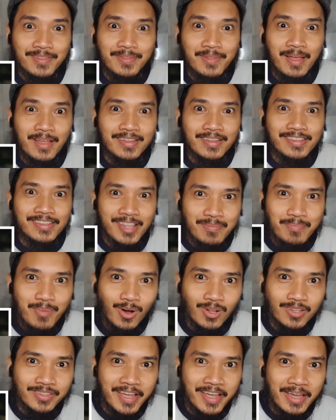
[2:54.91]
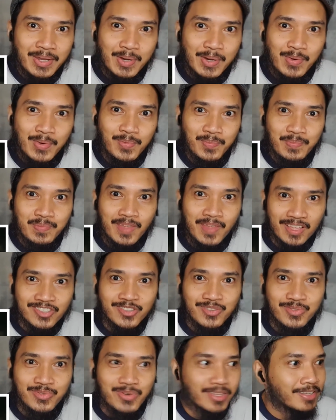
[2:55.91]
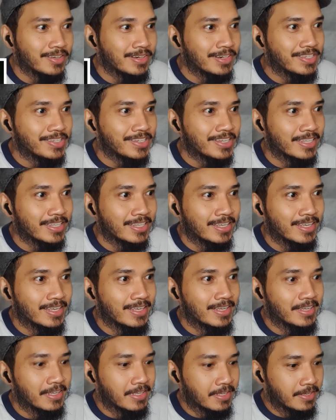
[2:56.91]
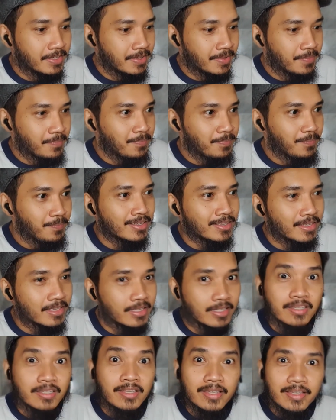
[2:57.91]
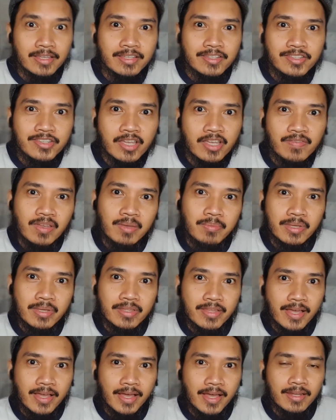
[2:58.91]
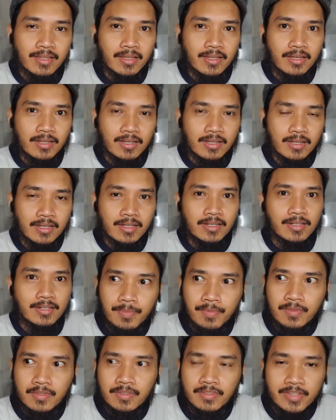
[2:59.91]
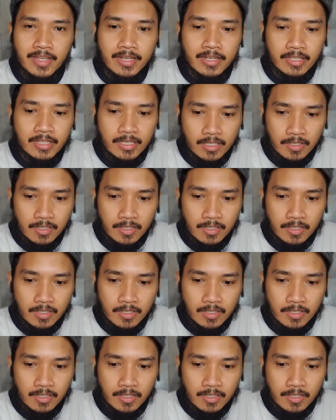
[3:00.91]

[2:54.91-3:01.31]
Is that Paul Dano? That's the Riddler, isn't it? He's giving me that Denis